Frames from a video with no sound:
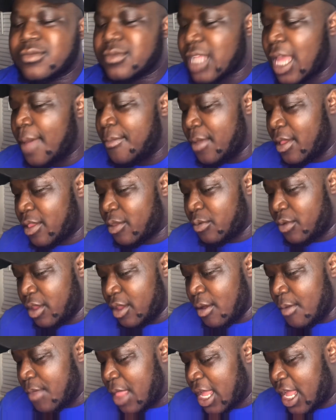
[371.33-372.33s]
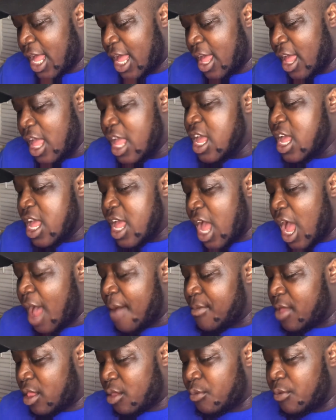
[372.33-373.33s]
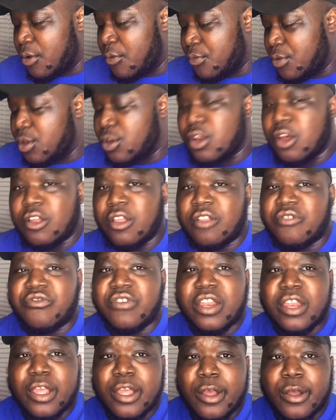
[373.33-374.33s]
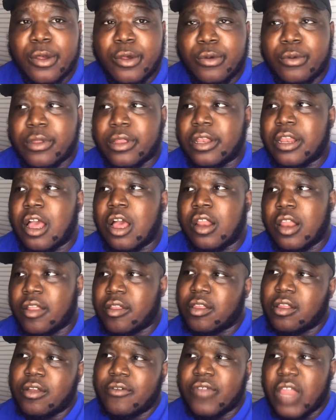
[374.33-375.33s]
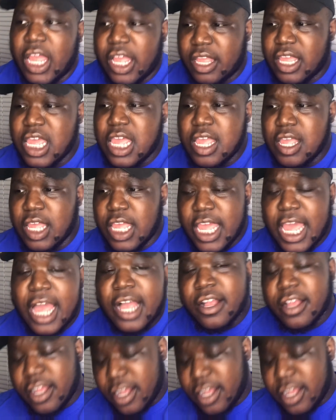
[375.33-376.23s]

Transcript: I mess with him. Like I, I mess with you know his videos and all that stuff. Like he he got good